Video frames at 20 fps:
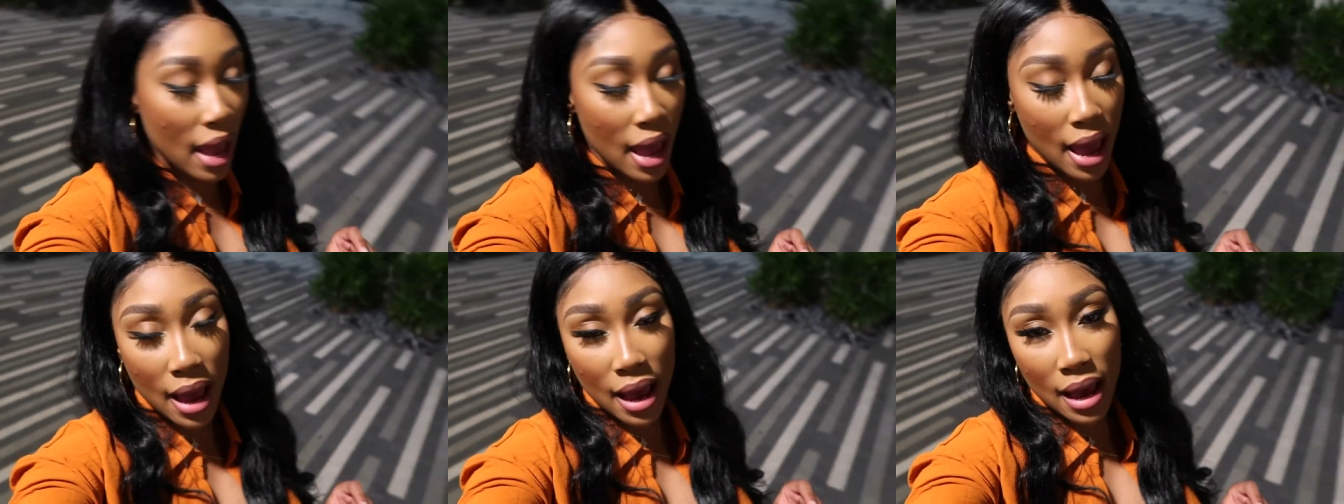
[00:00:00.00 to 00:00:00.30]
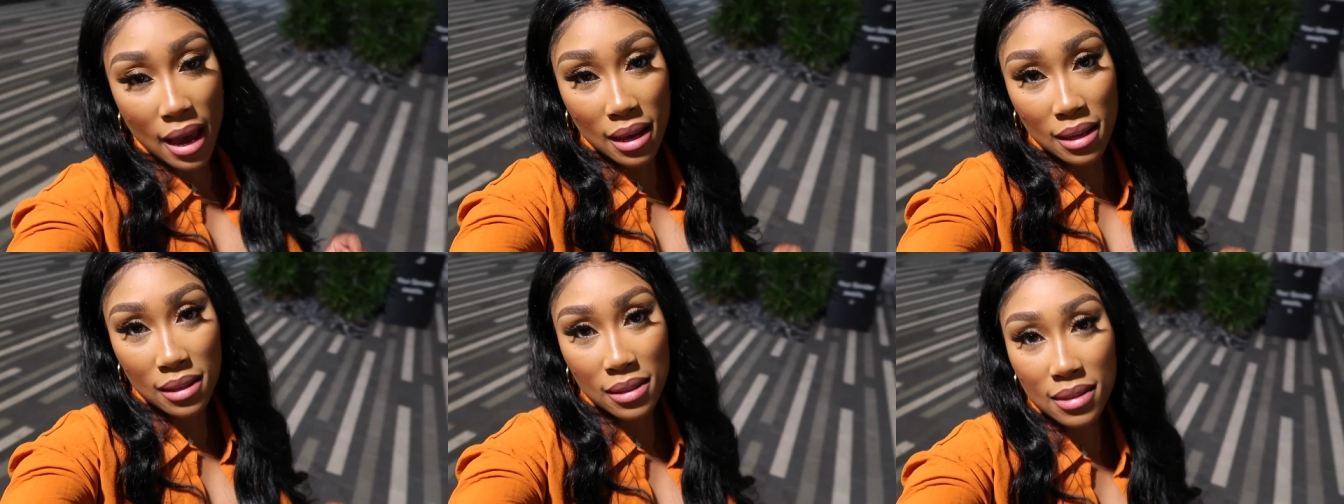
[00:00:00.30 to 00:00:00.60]

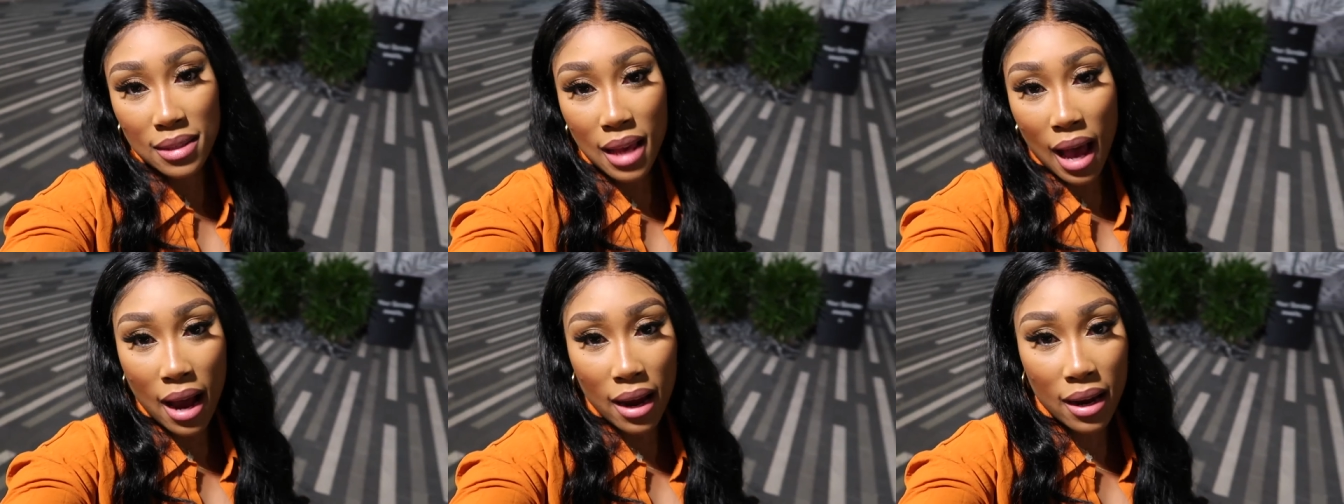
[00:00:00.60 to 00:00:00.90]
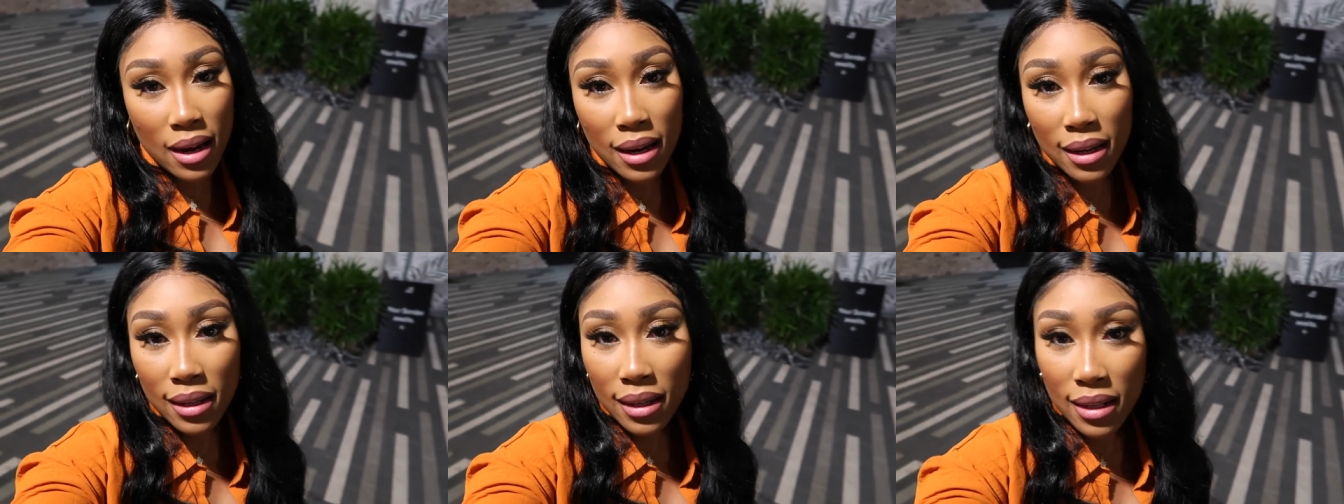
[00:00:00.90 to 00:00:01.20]
And I
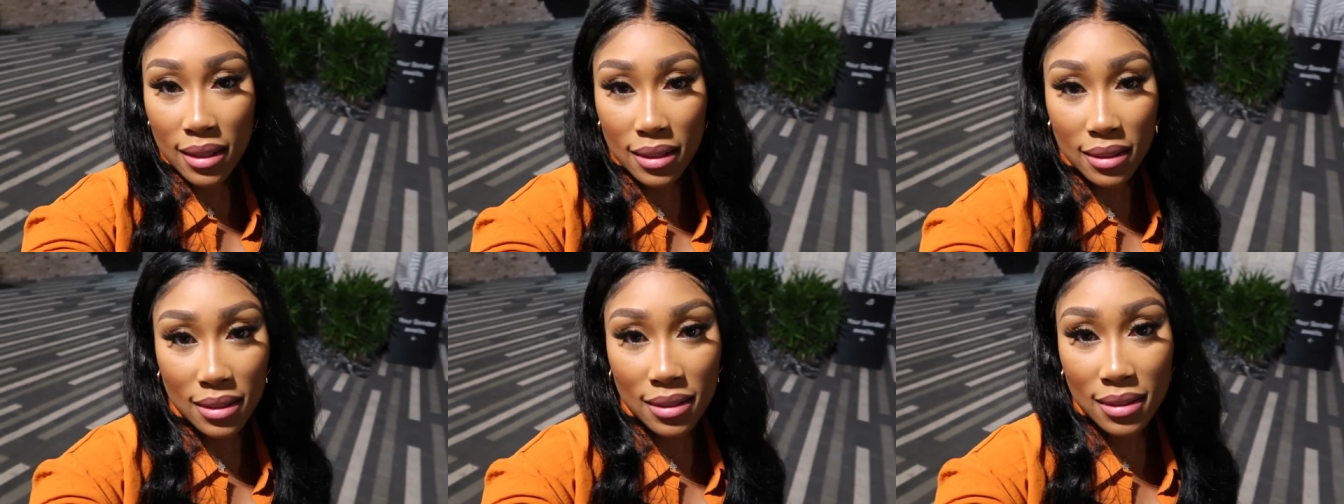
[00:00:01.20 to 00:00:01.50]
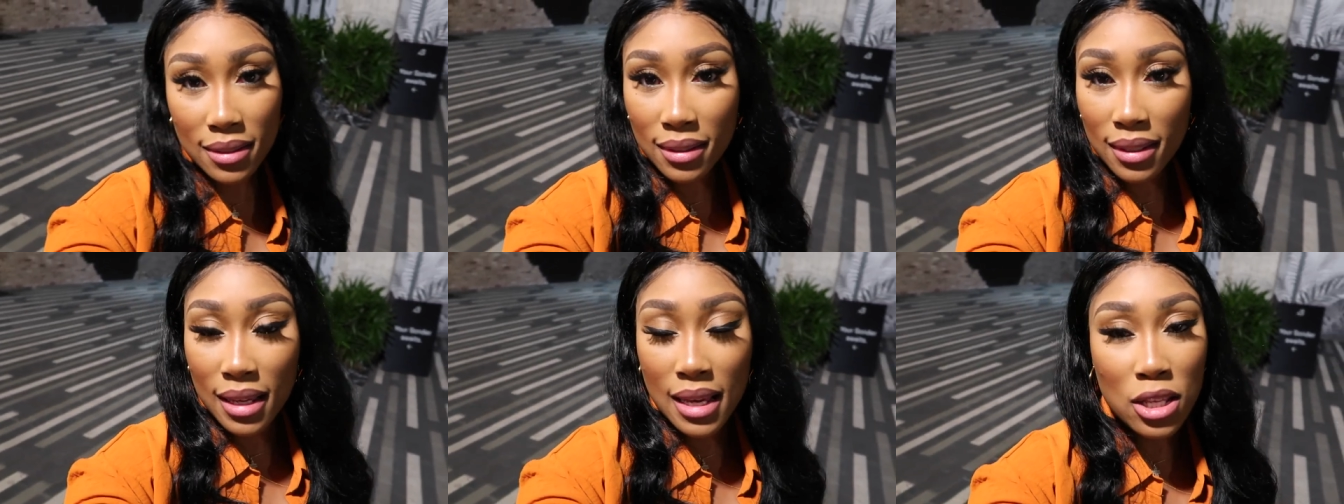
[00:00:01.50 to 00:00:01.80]
couldn't
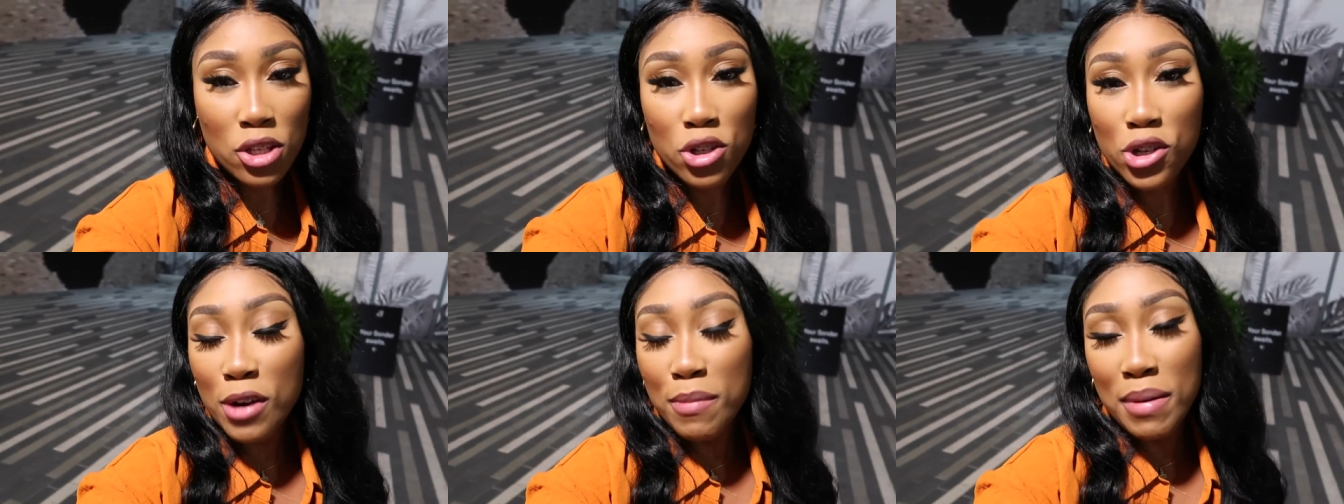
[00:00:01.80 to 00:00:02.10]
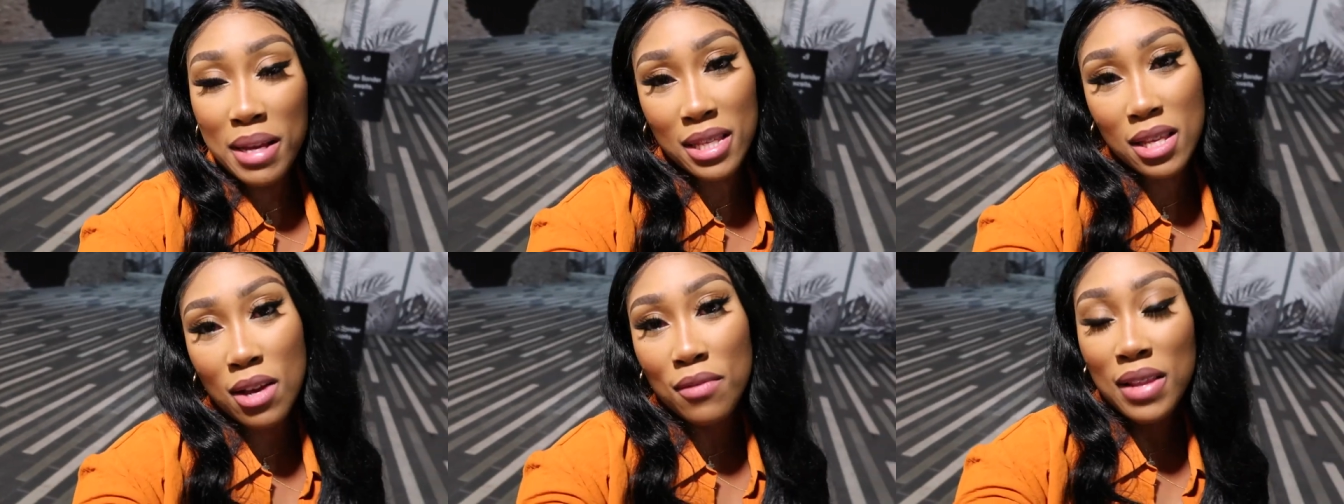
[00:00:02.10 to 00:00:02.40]
enjoy
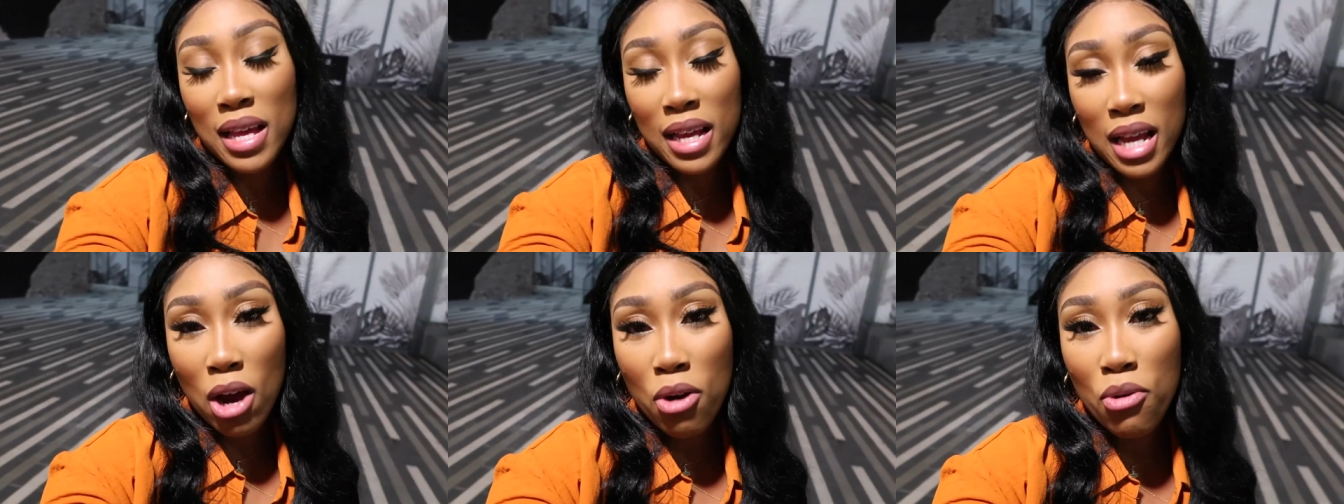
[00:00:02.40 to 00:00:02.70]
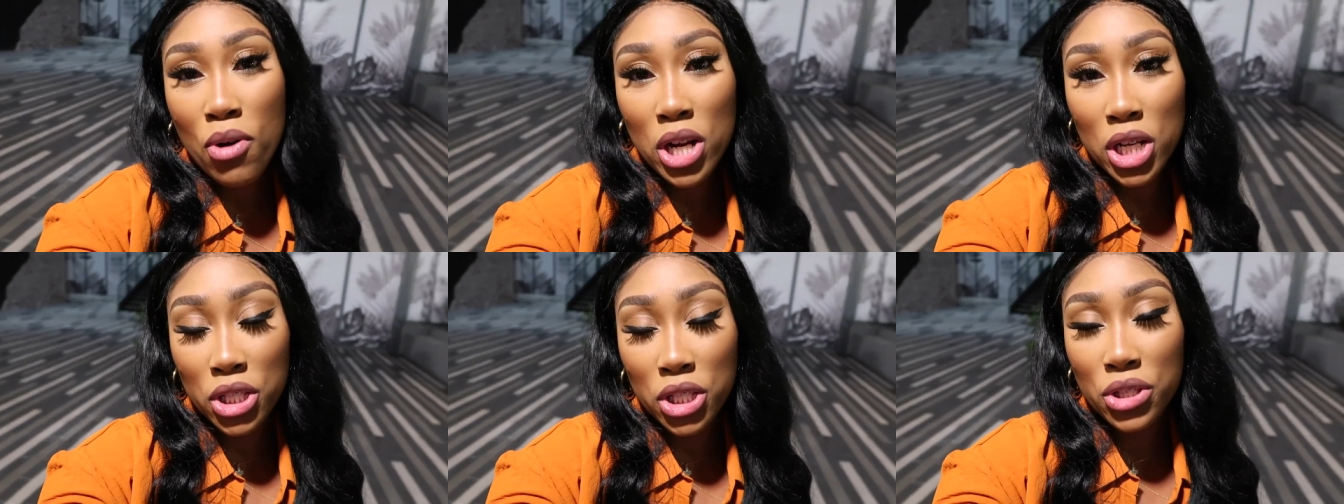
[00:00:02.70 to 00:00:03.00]
myself like I
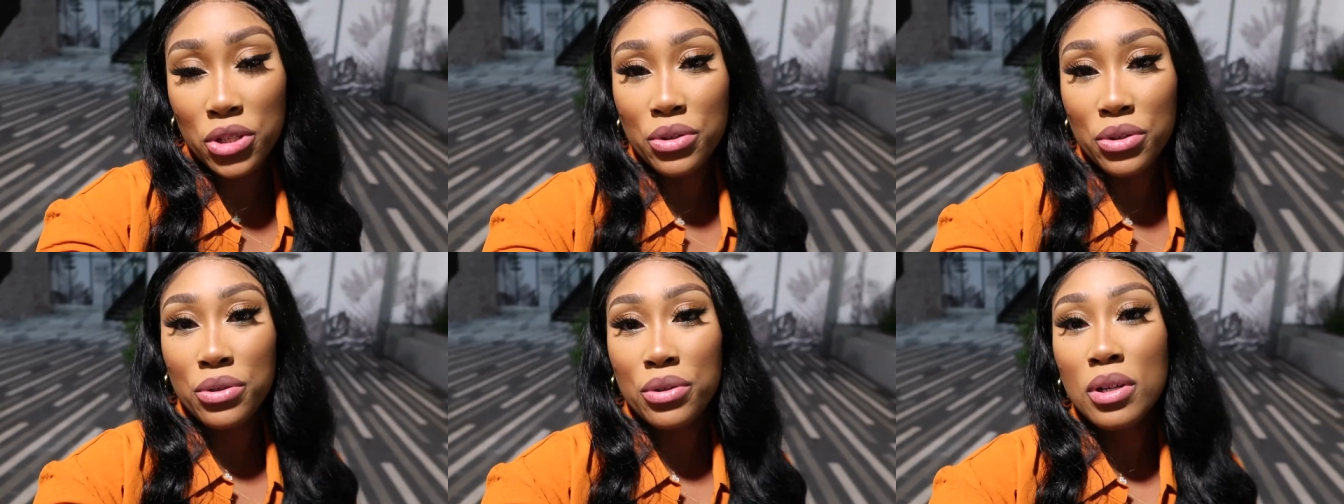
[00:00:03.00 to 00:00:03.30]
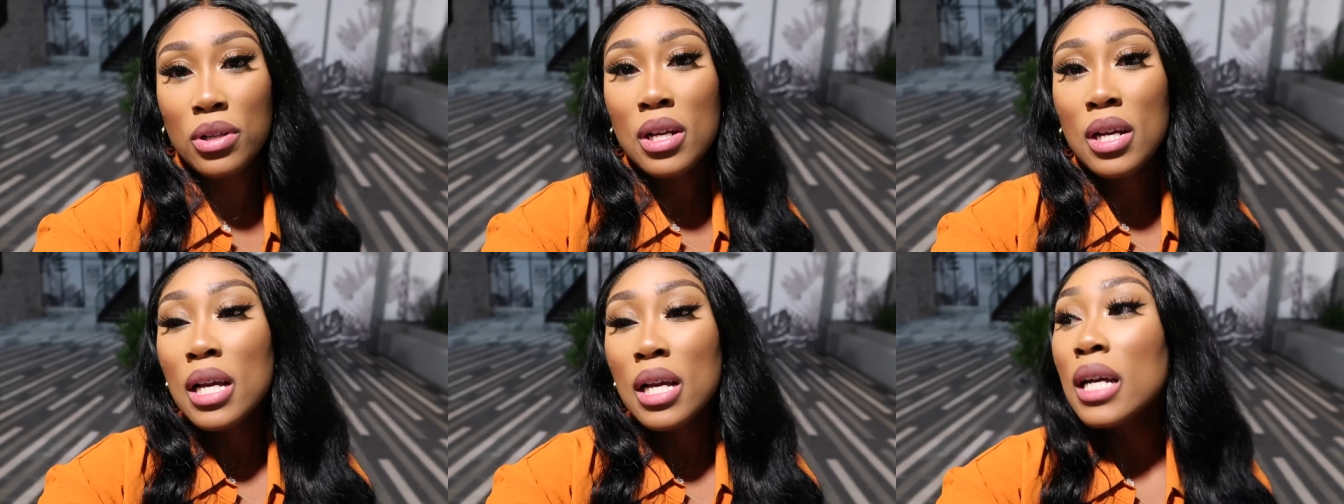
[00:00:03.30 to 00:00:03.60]
wanted to
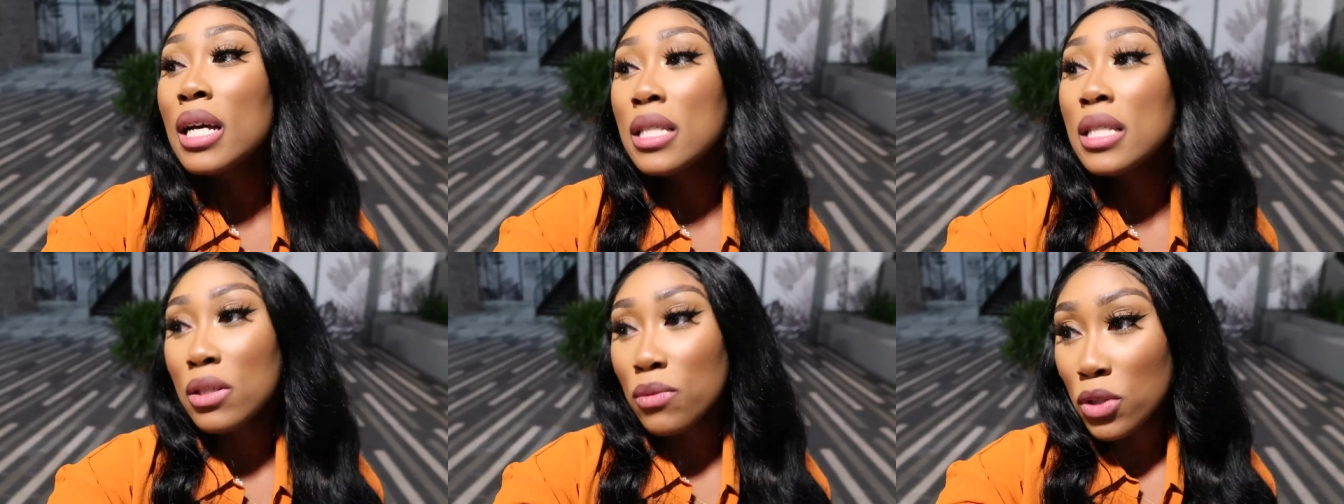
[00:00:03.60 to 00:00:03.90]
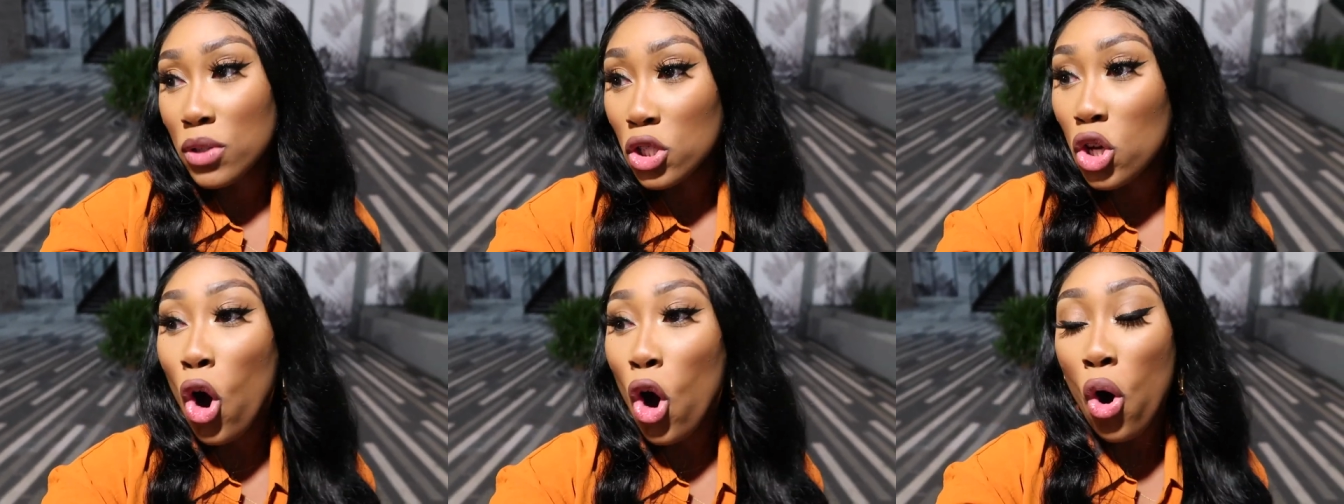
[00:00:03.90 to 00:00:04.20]
because it
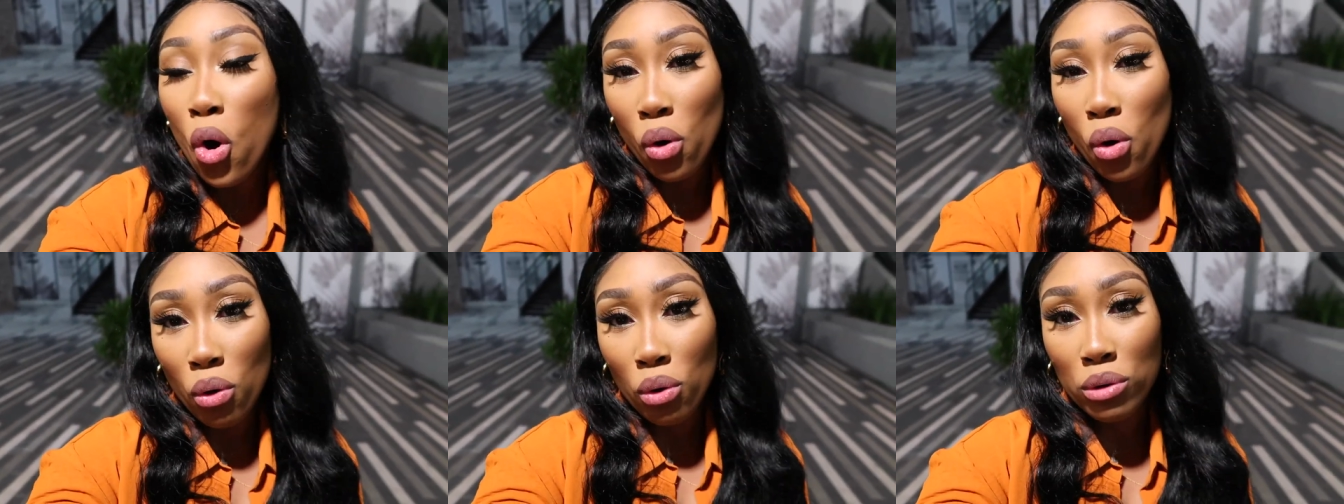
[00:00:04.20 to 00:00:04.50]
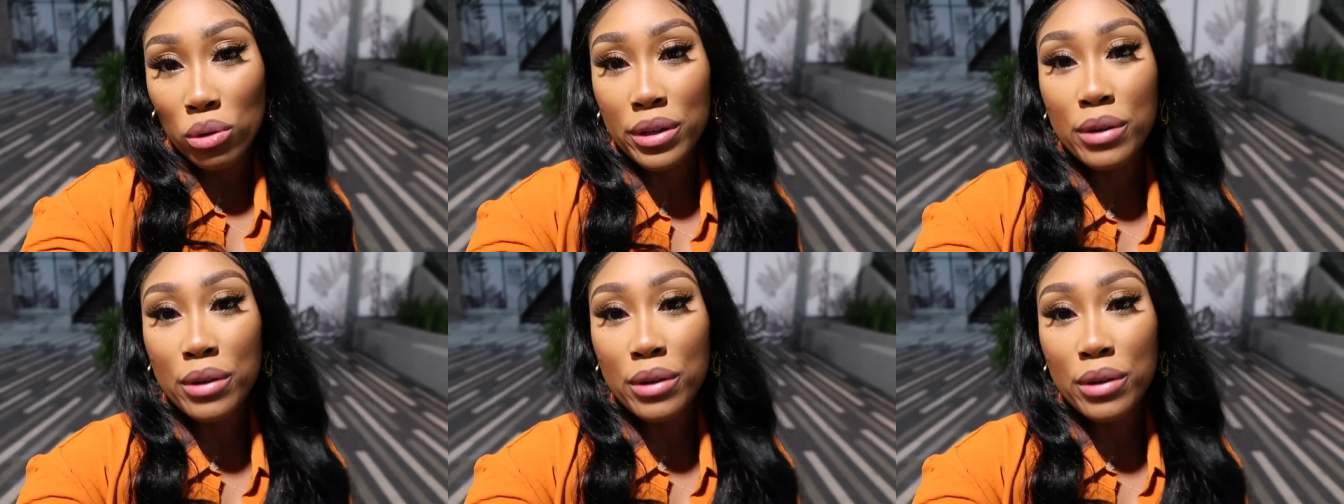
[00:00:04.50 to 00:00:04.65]
was cold.